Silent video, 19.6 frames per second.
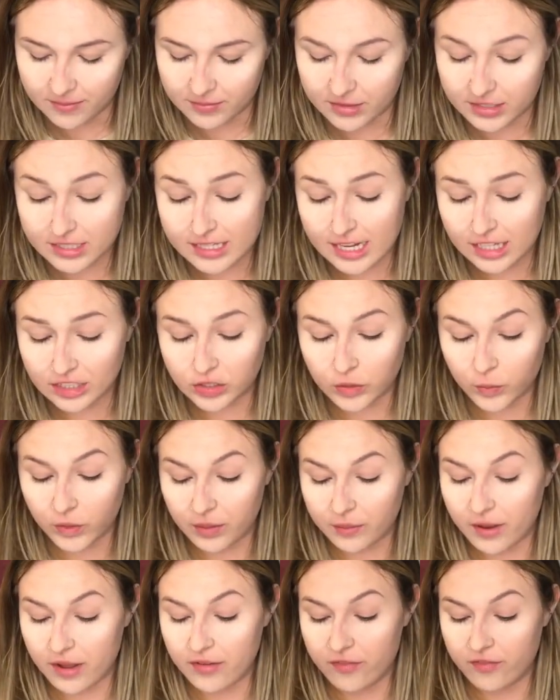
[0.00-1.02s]
This is actually one
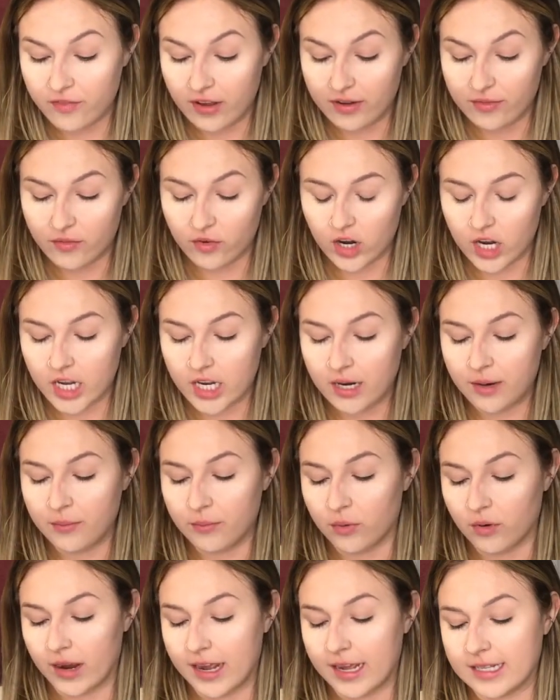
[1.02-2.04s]
of my favorite
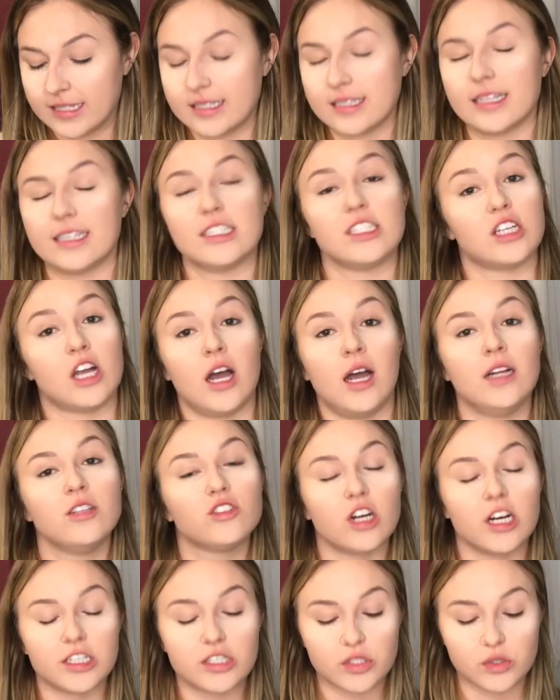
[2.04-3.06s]
brands that's not
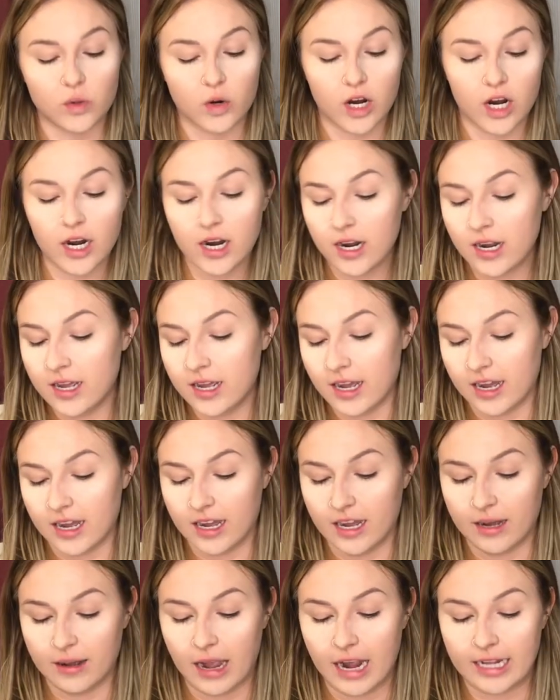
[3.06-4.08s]
drugstore.
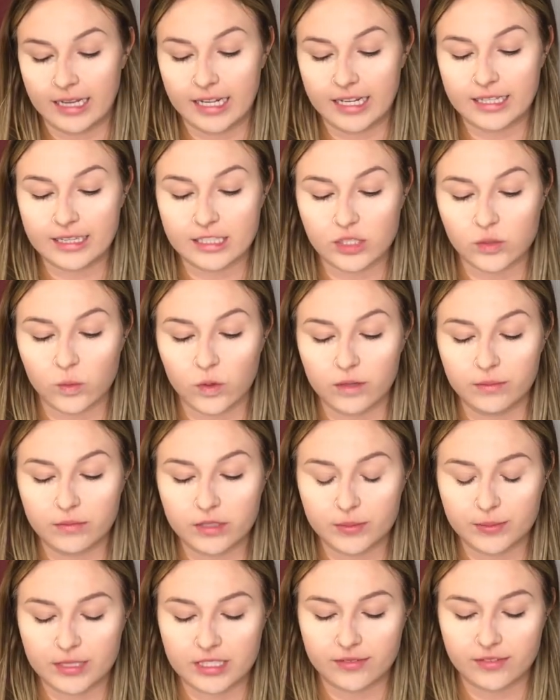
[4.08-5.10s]
I like this one
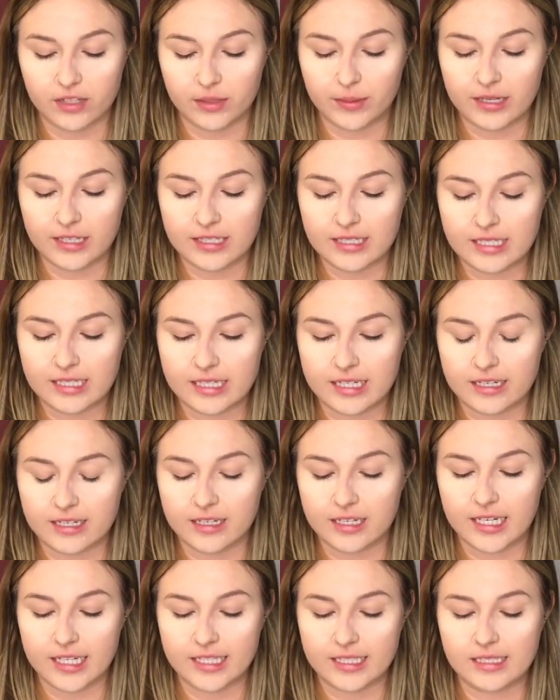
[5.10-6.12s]
specifically because
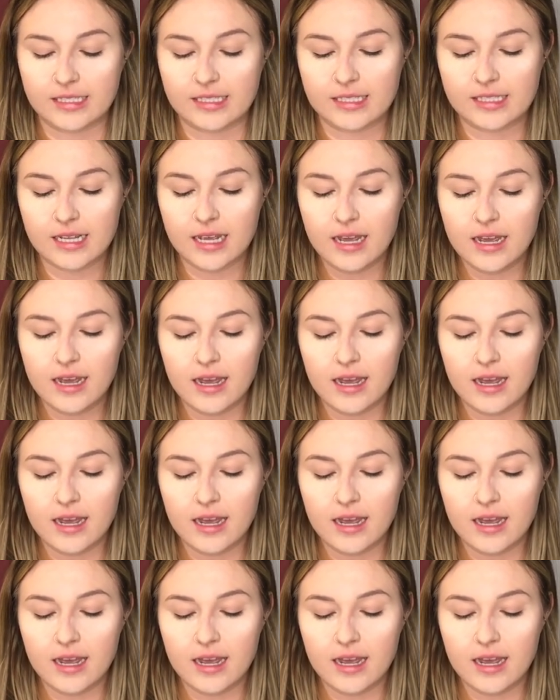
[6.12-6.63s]
there is